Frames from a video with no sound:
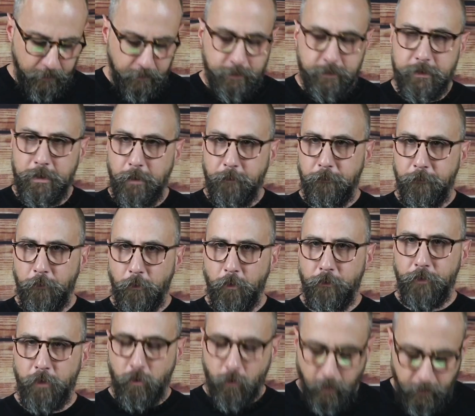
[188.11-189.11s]
Step 4 of
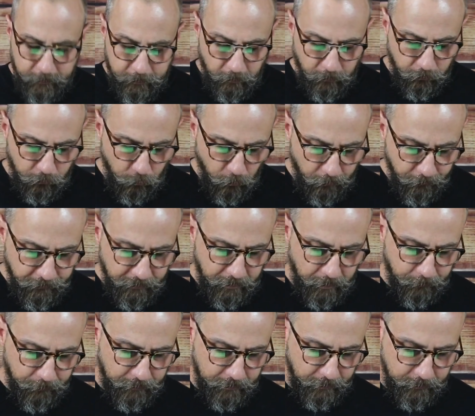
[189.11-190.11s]
the Christ-centered 12
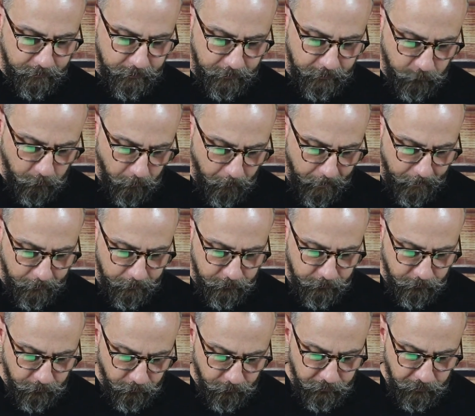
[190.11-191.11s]
steps says this, we made a
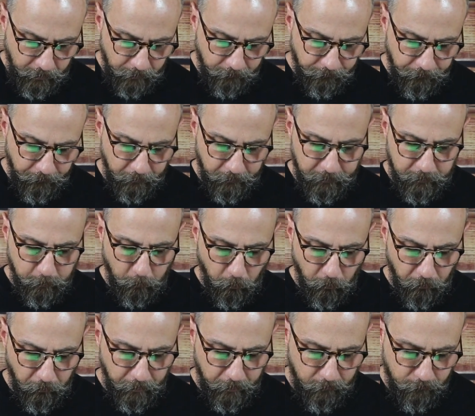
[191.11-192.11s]
searching and fearless
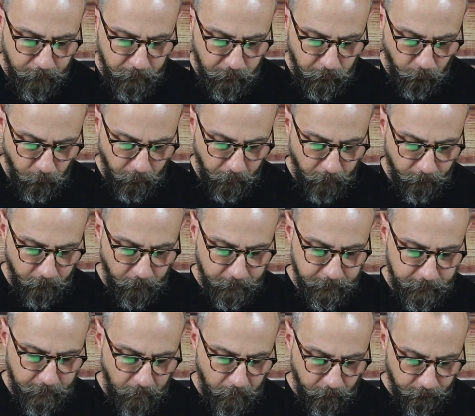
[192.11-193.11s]
moral inventory of
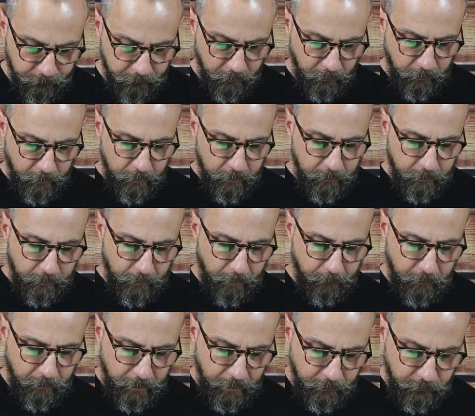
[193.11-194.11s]
ourselves.
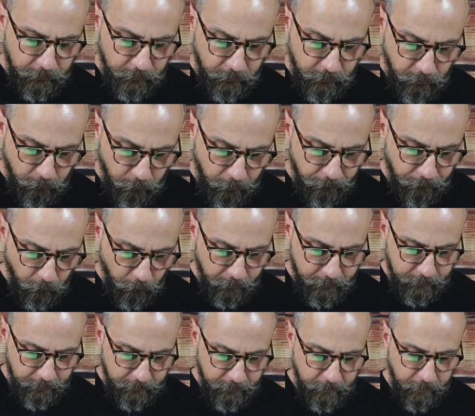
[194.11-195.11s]
Lamentations 3:40
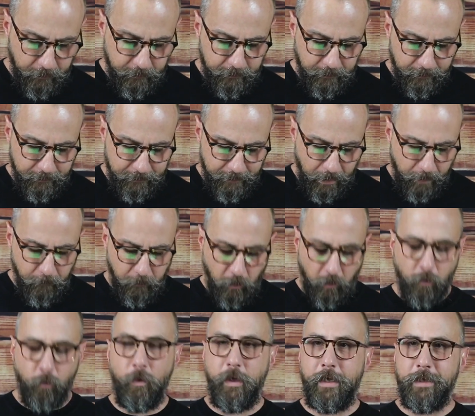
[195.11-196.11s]
says, let us examine
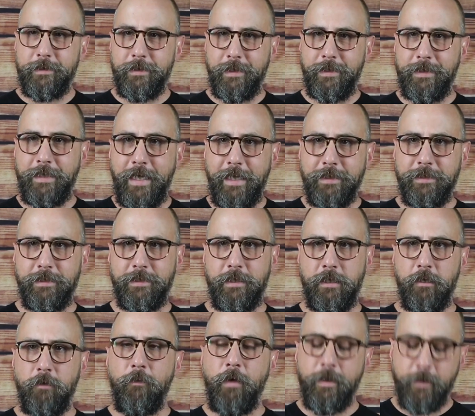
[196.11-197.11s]
our ways and test
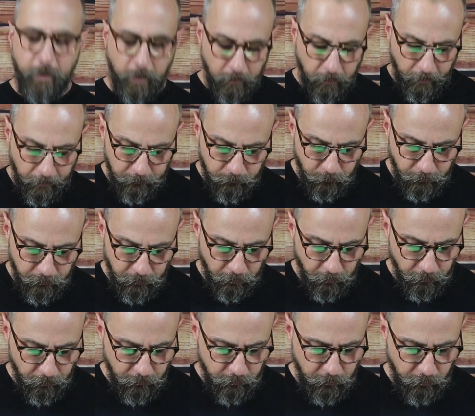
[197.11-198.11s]
them, and then let us
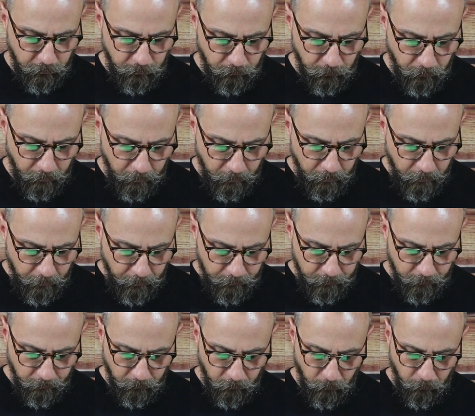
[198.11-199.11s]
return to
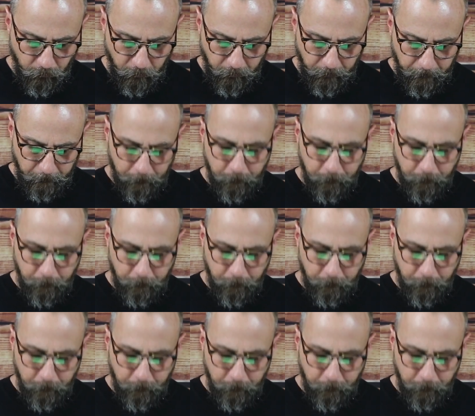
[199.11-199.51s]
the Lord.